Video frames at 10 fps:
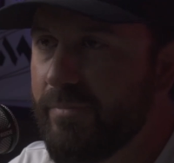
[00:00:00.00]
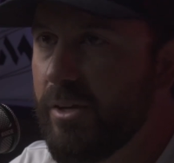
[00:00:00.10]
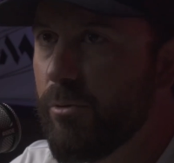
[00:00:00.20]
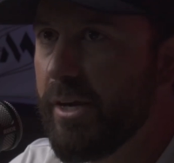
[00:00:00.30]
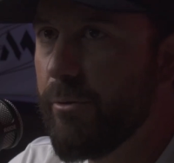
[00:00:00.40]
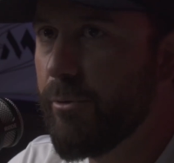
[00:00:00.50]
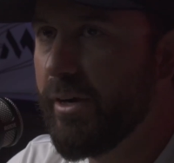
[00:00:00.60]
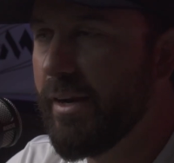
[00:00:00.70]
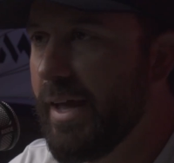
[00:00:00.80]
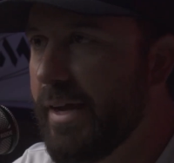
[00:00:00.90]
what I
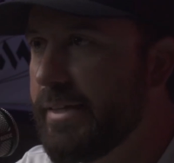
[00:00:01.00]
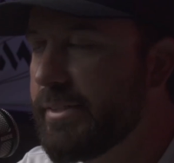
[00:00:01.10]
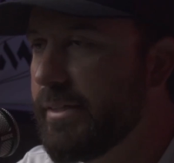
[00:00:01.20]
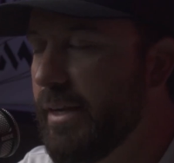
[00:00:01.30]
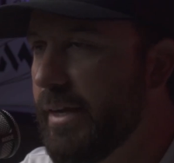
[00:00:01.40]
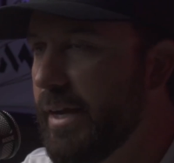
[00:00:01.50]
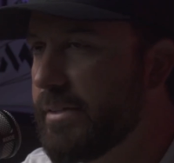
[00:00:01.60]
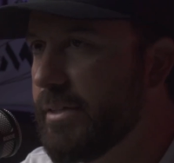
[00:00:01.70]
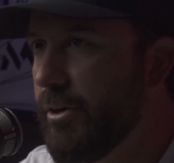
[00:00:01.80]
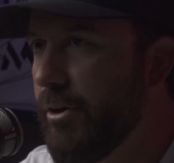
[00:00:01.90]
really liked, like I
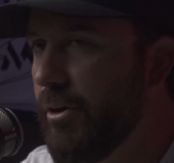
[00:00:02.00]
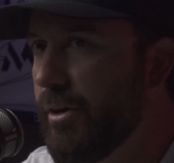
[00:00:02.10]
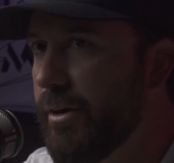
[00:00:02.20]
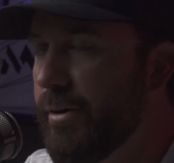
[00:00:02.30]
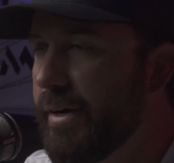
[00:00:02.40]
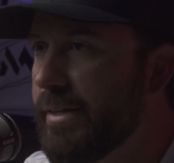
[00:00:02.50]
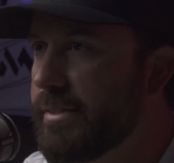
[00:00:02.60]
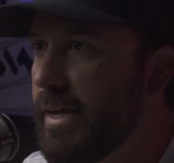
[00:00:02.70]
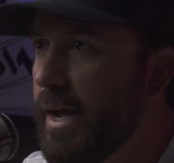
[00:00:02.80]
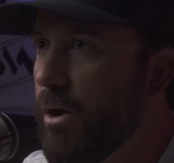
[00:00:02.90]
said earlier, it's
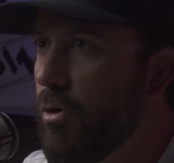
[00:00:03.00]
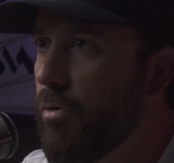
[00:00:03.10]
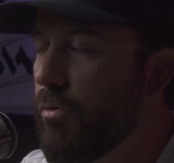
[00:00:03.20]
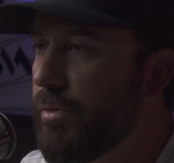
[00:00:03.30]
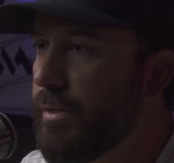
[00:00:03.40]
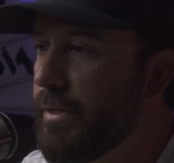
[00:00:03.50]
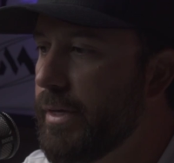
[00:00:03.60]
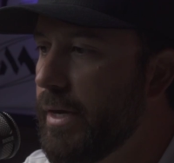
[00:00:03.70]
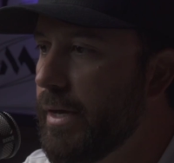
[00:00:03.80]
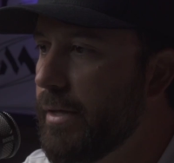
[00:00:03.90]
how
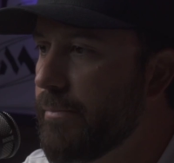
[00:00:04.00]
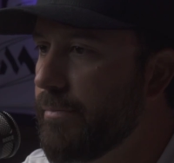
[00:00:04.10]
the